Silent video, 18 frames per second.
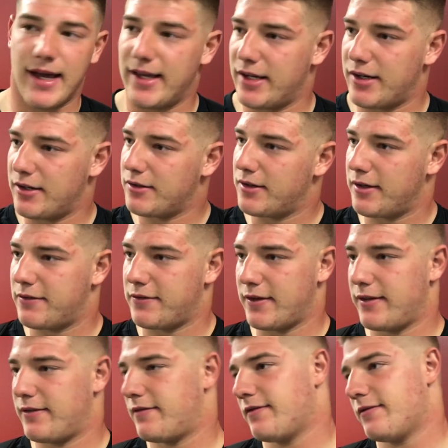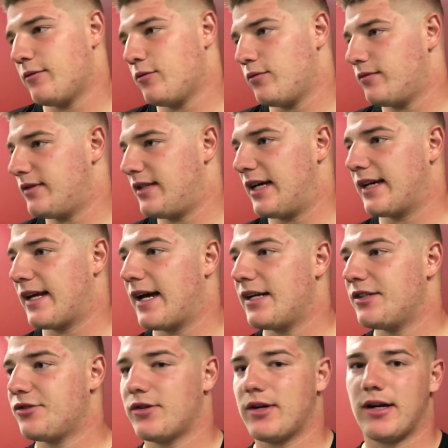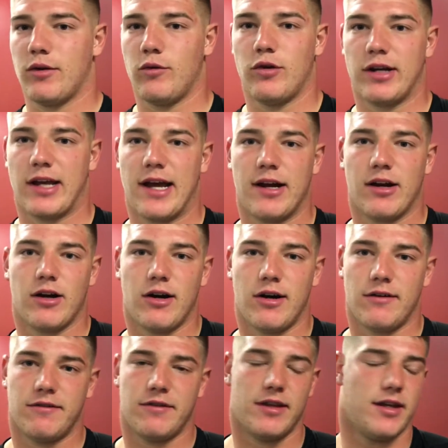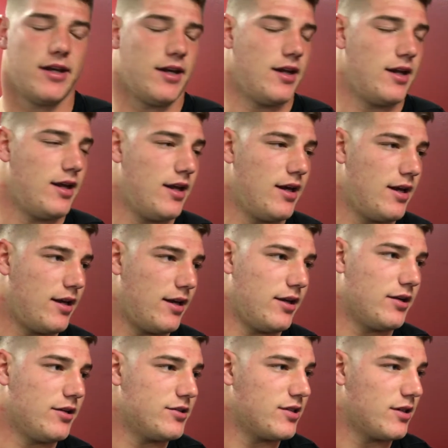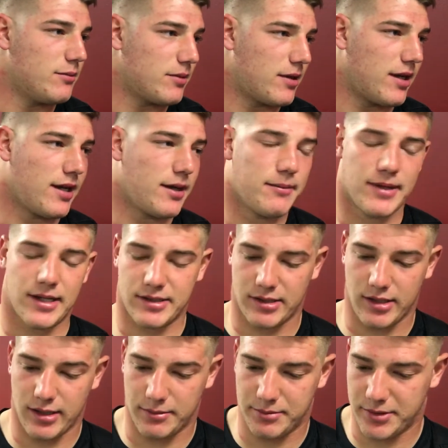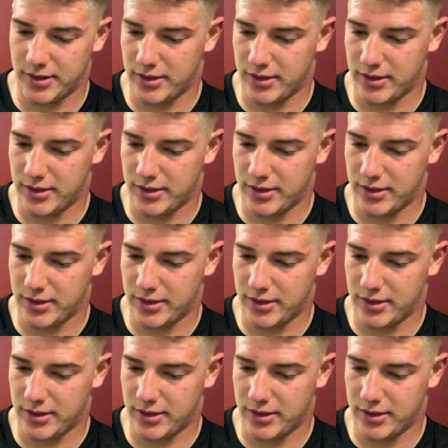You know, if 10 guys are on and one guy are off, then, you know, something can get messed up.